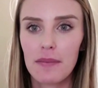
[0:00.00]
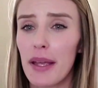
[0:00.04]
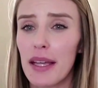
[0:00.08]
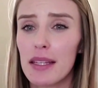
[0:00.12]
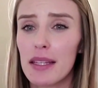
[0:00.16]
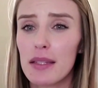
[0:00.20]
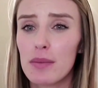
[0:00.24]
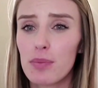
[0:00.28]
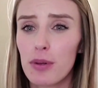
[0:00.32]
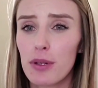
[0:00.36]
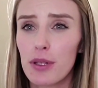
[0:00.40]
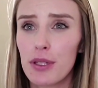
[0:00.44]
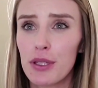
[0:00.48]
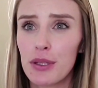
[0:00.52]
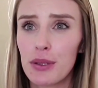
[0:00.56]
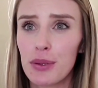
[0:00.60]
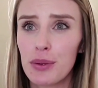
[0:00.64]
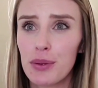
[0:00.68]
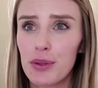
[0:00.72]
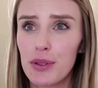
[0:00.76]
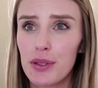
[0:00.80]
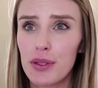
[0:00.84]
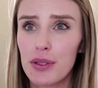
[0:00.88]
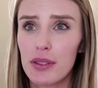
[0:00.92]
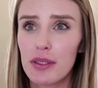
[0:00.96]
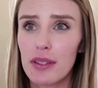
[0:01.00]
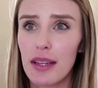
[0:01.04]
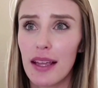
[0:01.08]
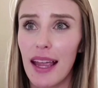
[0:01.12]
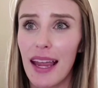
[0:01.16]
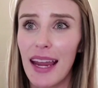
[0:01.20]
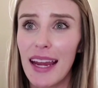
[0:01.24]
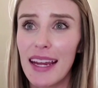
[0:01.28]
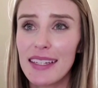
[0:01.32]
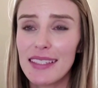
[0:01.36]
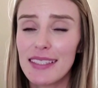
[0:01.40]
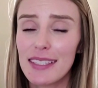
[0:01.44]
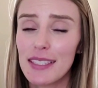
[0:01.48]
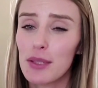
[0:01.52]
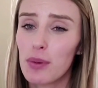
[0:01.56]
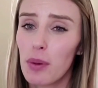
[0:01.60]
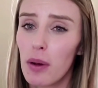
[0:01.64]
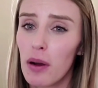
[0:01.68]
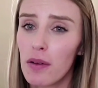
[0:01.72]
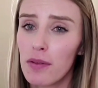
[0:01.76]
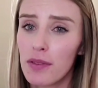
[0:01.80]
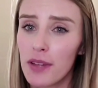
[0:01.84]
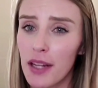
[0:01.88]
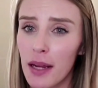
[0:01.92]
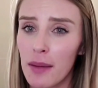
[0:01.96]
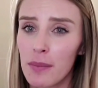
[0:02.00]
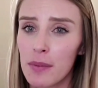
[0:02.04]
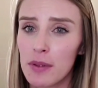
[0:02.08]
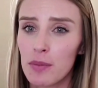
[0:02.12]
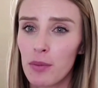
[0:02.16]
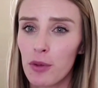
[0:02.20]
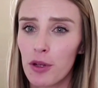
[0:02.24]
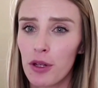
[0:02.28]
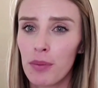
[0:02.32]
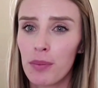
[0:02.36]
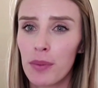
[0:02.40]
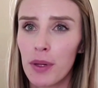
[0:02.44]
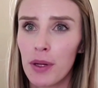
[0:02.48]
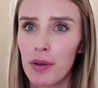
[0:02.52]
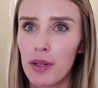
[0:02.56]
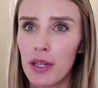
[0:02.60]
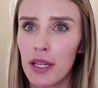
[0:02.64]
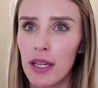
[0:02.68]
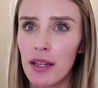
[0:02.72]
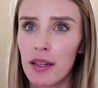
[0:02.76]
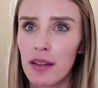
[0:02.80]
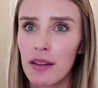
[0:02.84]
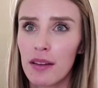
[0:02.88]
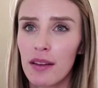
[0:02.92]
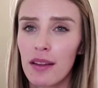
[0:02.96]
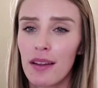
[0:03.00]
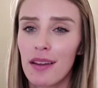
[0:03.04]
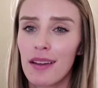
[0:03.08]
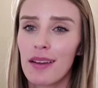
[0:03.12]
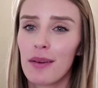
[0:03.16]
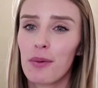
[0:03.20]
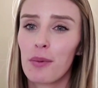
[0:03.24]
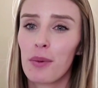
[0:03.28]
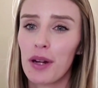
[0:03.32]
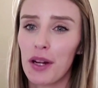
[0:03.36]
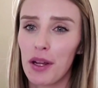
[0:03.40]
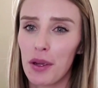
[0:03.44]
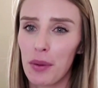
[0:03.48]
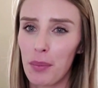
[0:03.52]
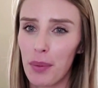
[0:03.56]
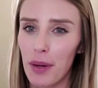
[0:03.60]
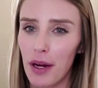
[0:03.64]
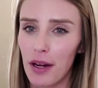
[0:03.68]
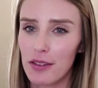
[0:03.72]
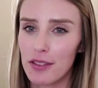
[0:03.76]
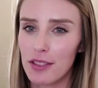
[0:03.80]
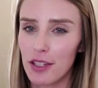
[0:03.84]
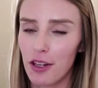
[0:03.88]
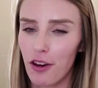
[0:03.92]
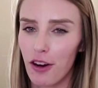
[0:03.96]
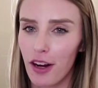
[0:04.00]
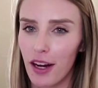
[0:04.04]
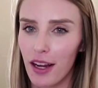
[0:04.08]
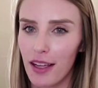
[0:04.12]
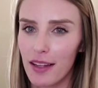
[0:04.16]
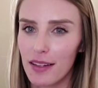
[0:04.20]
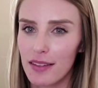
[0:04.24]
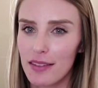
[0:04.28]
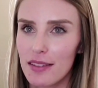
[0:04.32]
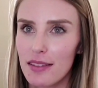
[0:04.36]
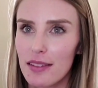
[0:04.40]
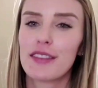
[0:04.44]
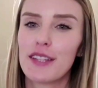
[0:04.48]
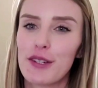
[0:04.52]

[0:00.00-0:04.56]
Pigs produce 8 to 12 times more ammonia when compared to crickets.